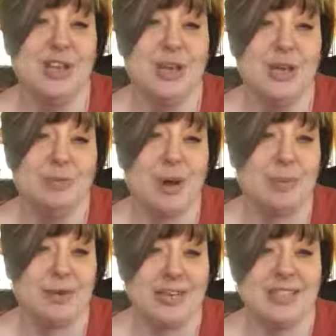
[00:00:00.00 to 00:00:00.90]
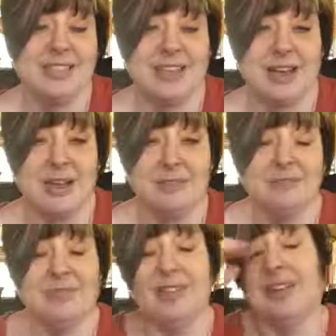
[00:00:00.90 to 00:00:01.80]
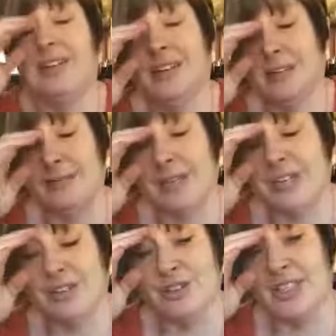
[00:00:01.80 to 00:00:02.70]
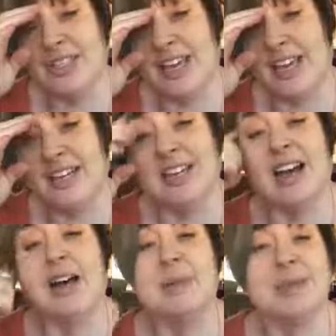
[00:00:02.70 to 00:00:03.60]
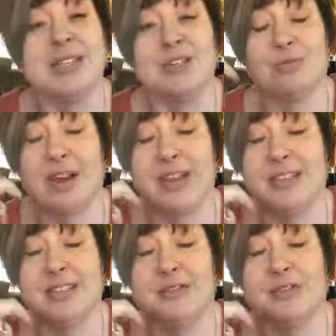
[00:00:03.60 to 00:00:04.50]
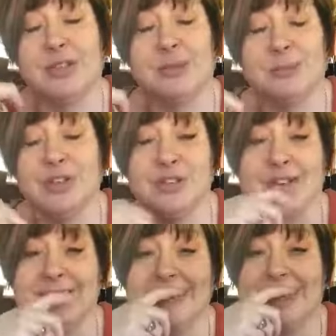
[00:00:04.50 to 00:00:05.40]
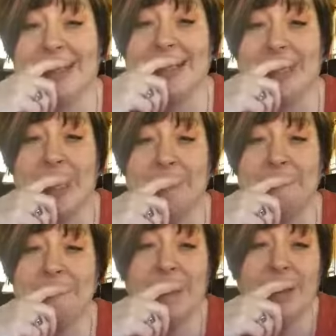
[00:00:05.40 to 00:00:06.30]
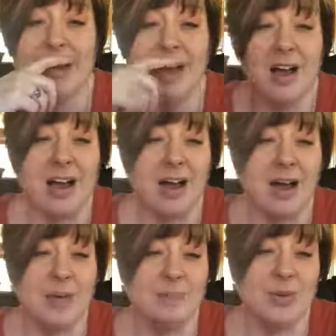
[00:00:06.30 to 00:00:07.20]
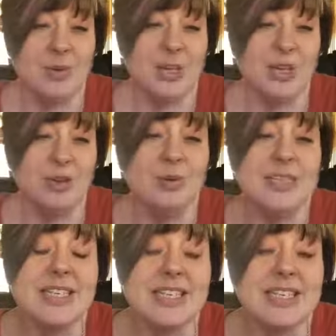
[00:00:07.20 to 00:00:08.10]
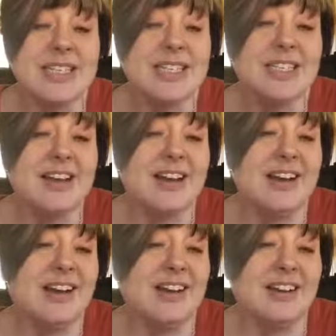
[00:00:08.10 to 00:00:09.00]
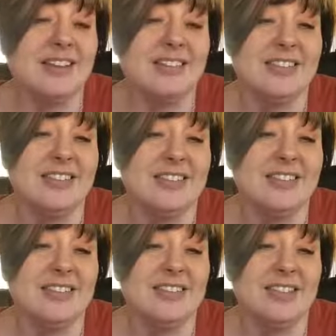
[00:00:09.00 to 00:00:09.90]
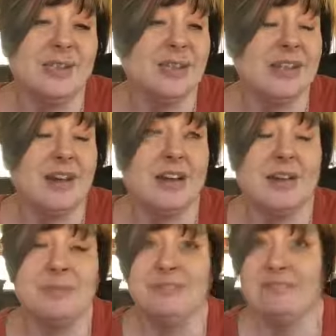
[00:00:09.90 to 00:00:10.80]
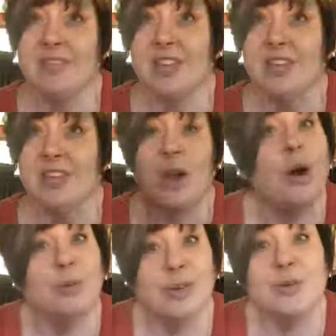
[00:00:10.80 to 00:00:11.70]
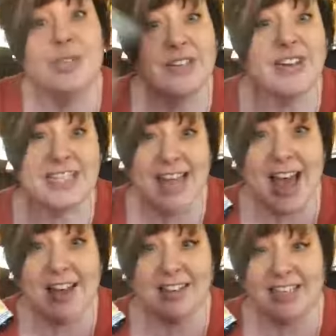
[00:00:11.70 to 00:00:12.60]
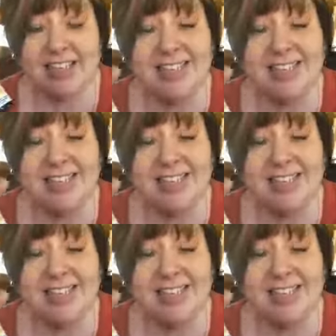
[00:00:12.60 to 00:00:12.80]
properties. Um, um, in your skin, um, it's great for moisturizing, like I said. Um, you can use it, uh, you can, um, oh, use the Vitality